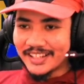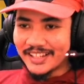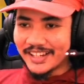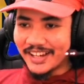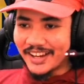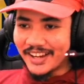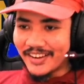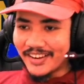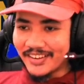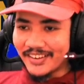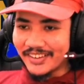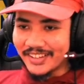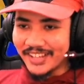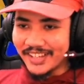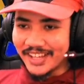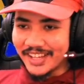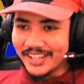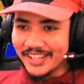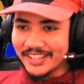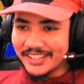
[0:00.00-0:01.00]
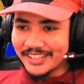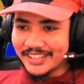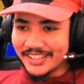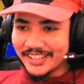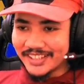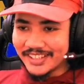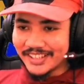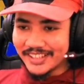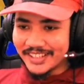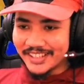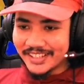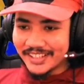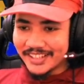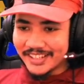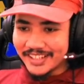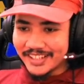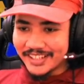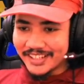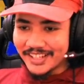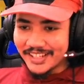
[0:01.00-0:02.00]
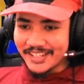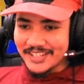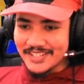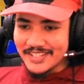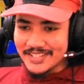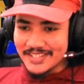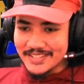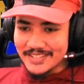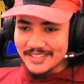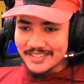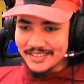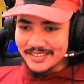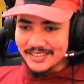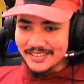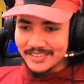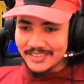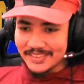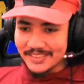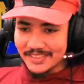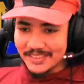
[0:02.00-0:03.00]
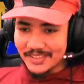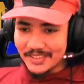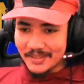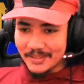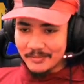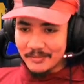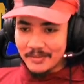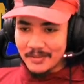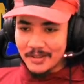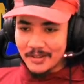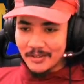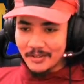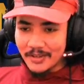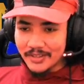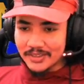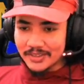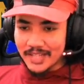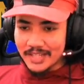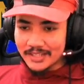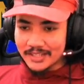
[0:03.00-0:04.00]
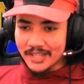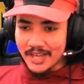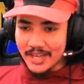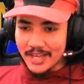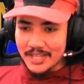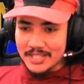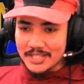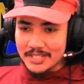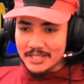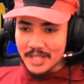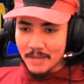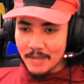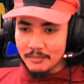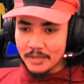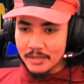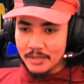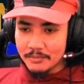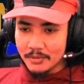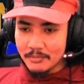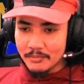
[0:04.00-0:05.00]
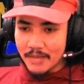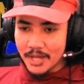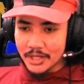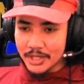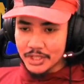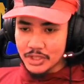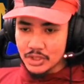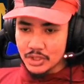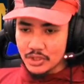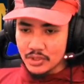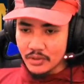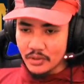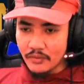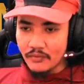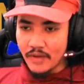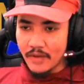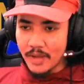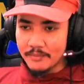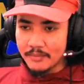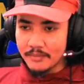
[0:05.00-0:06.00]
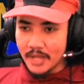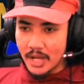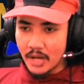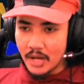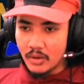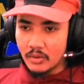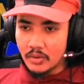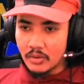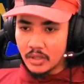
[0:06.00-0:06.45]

Okay. Let's... Look at that, guys. Dove Keeper managed to survive now.